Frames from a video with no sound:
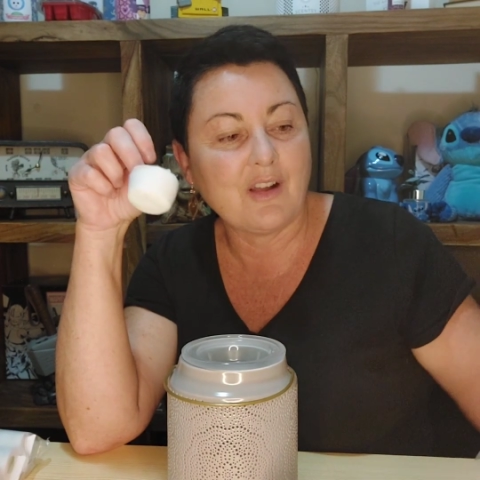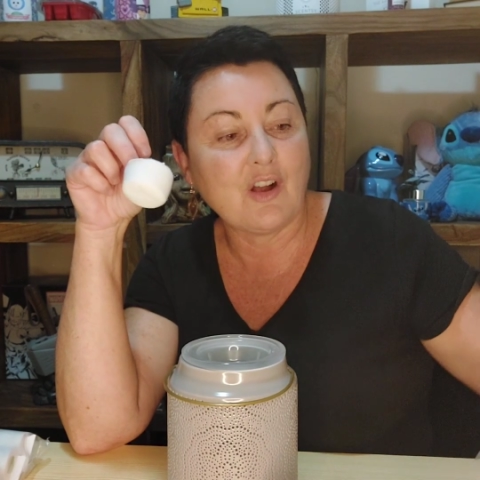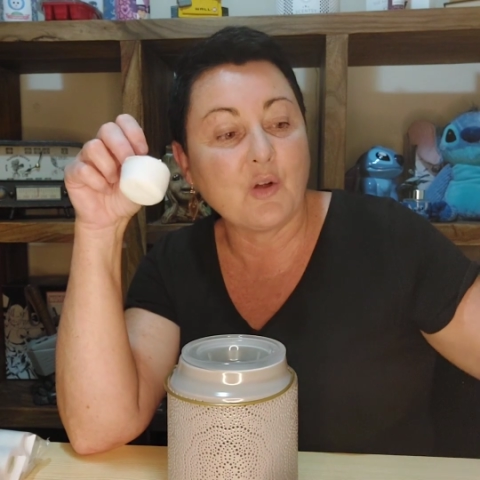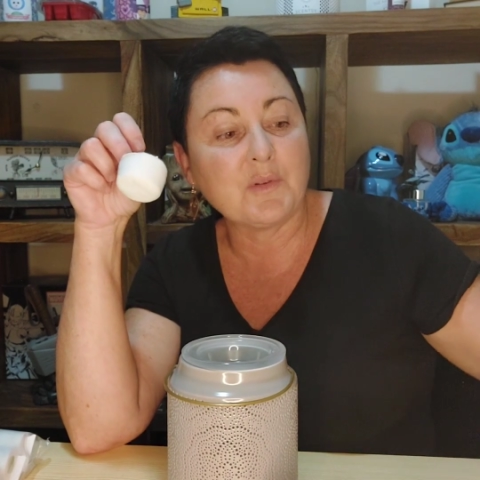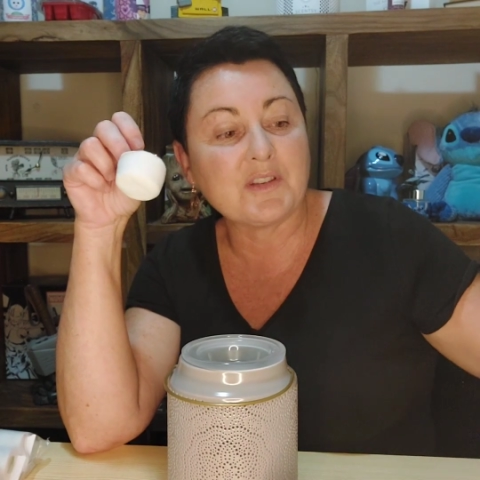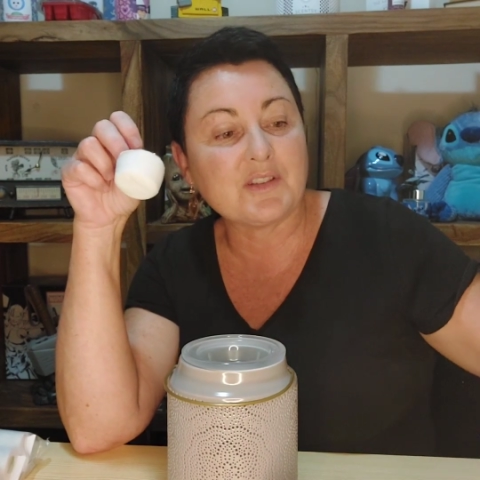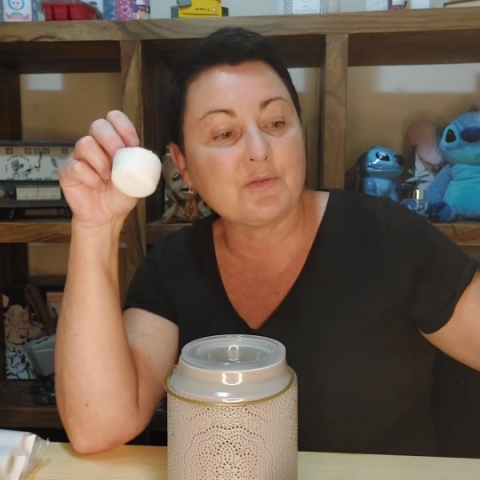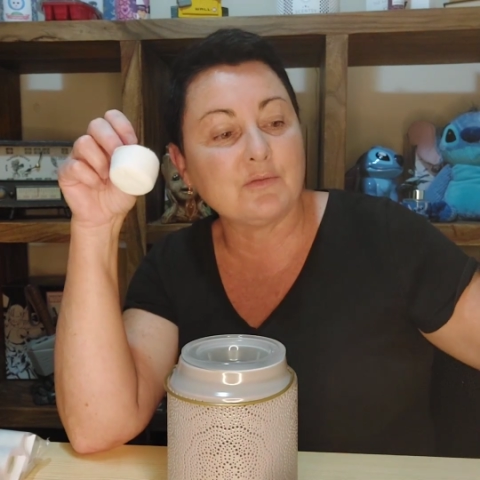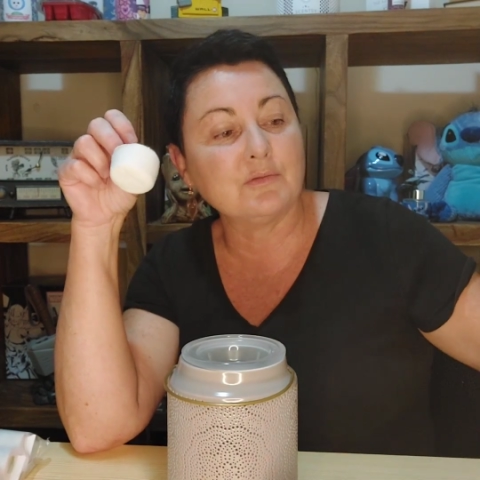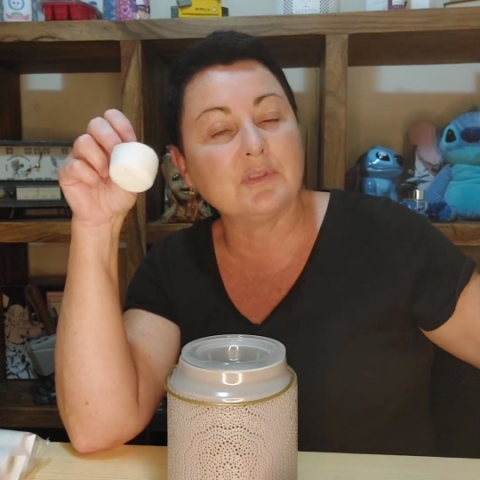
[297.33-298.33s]
I would
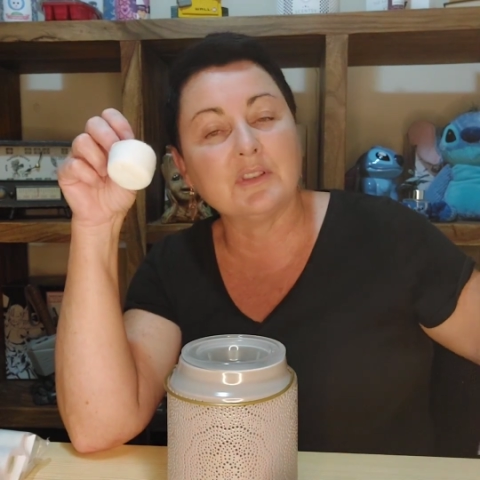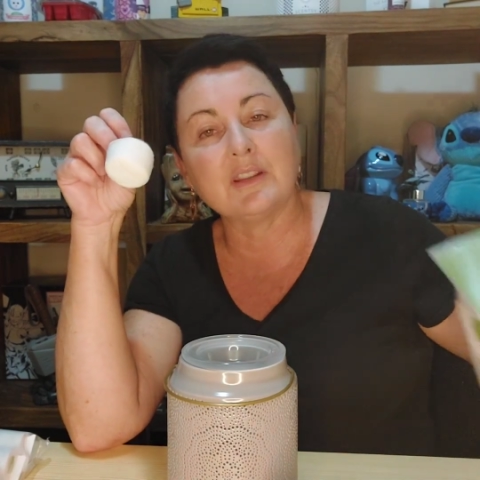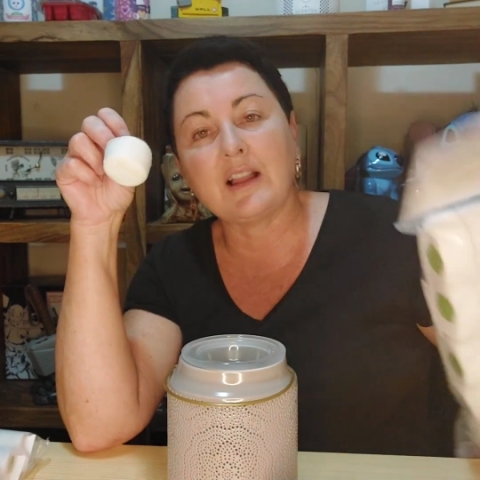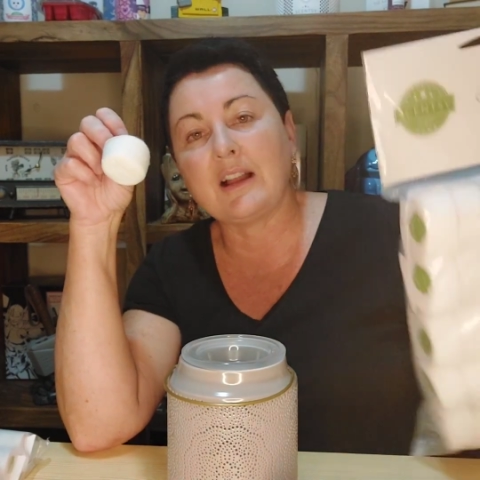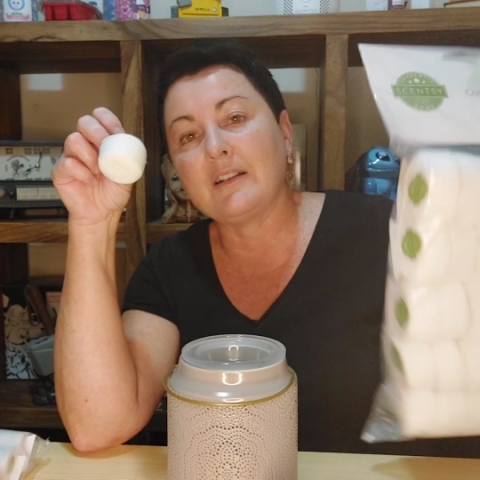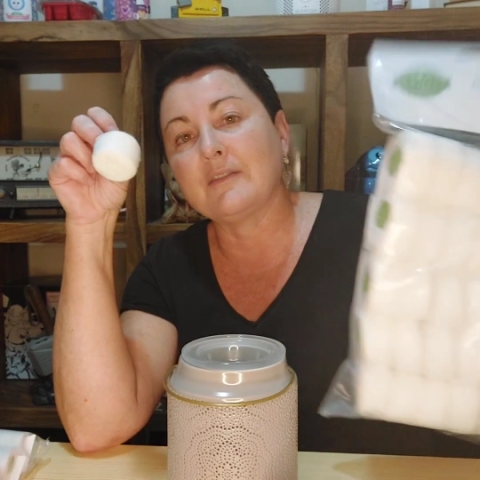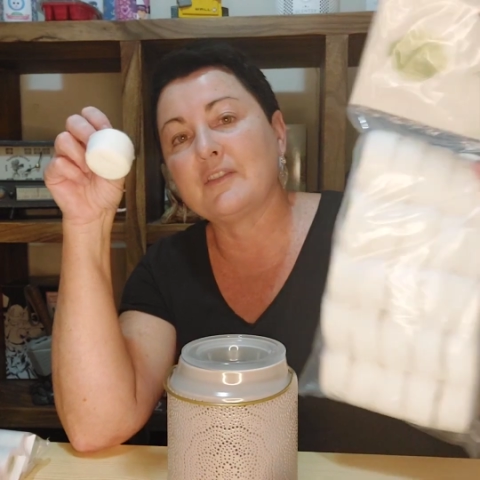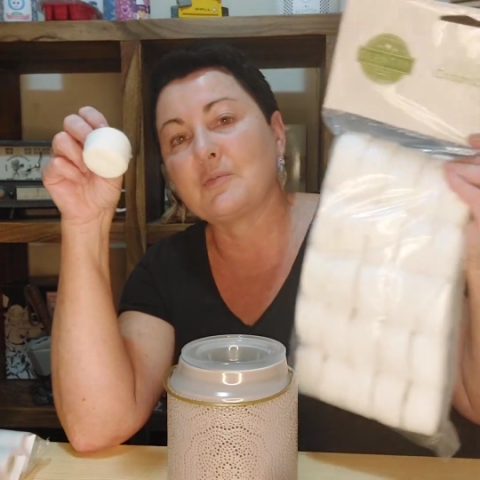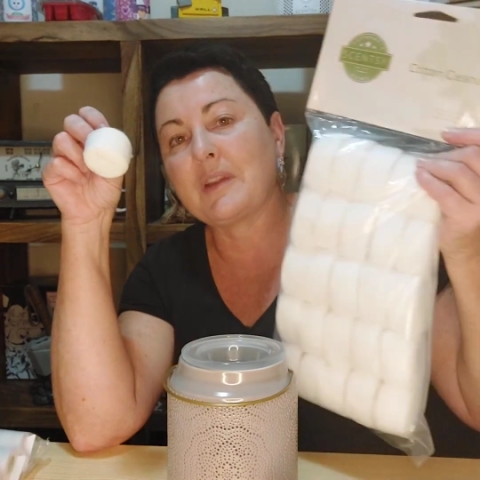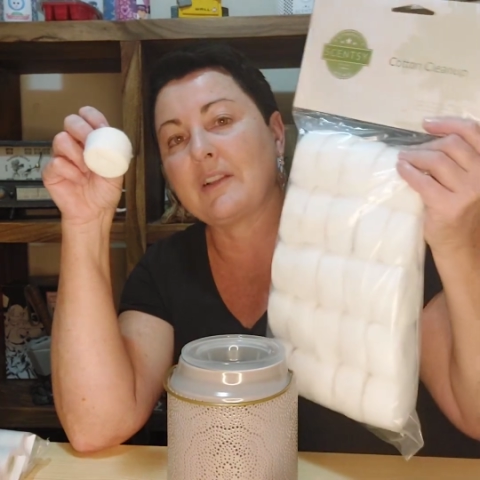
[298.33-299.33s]
still love
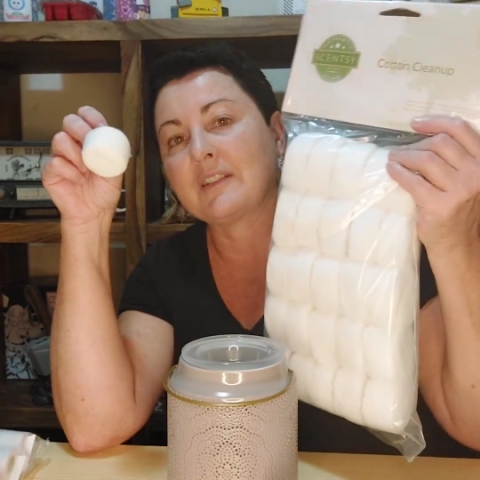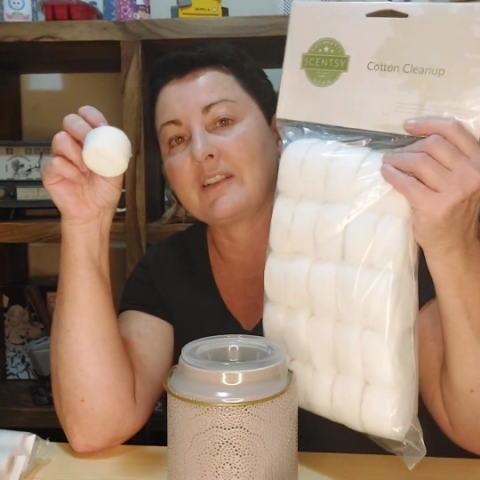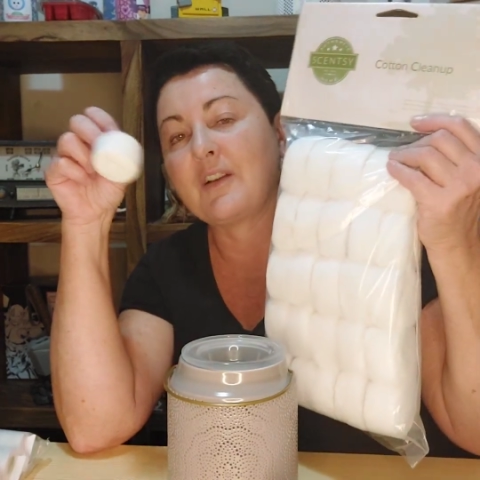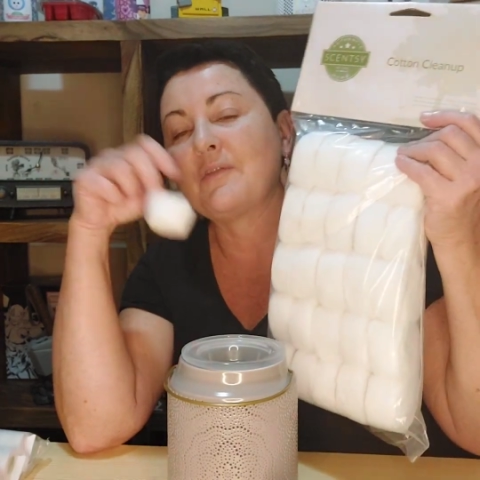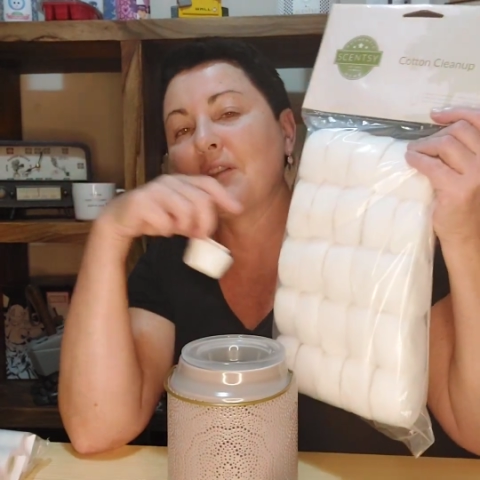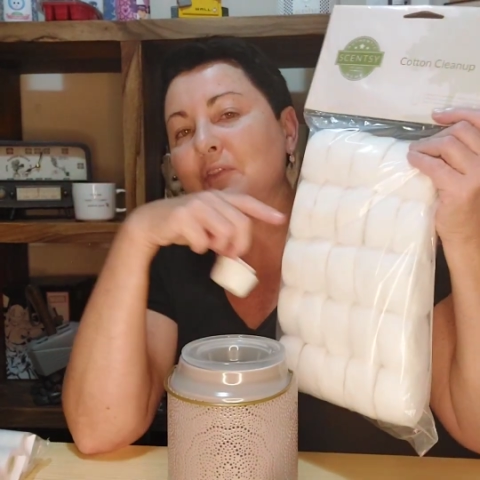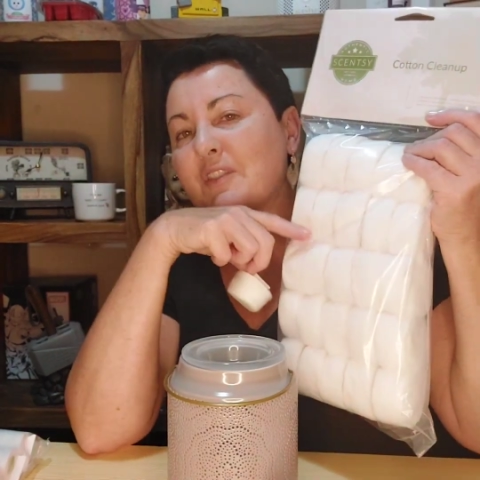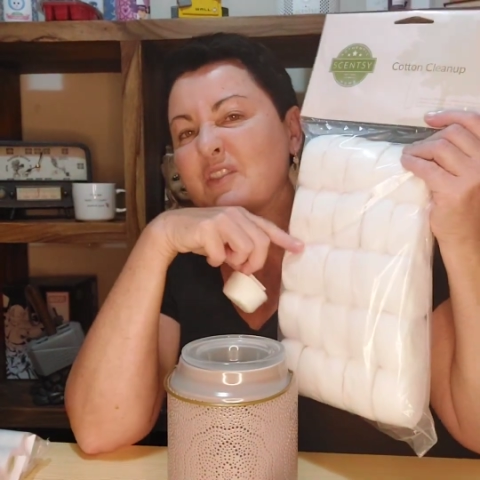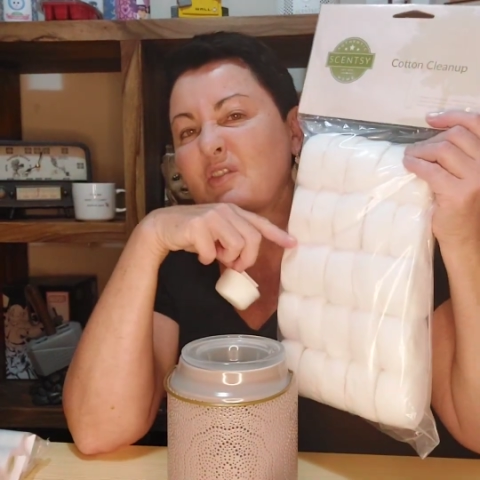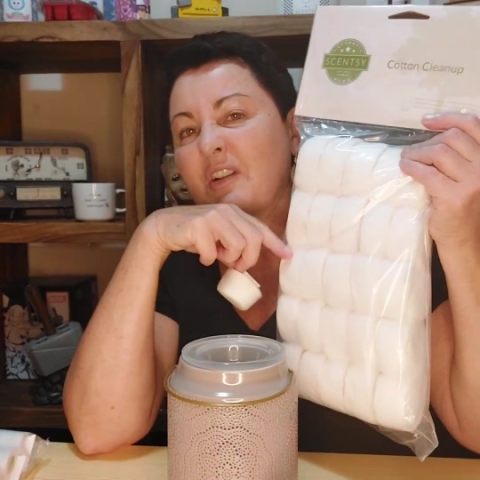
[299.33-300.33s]
to be able to, I've got a
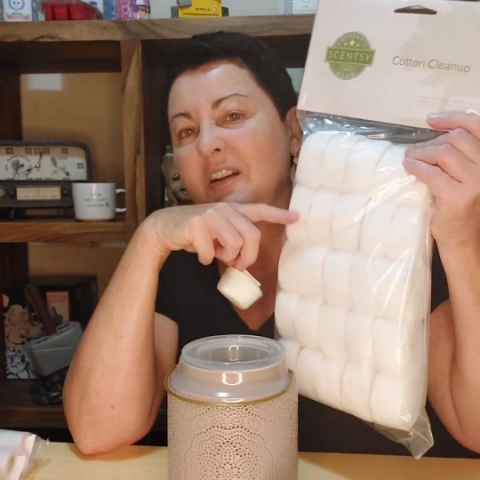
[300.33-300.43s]
stock,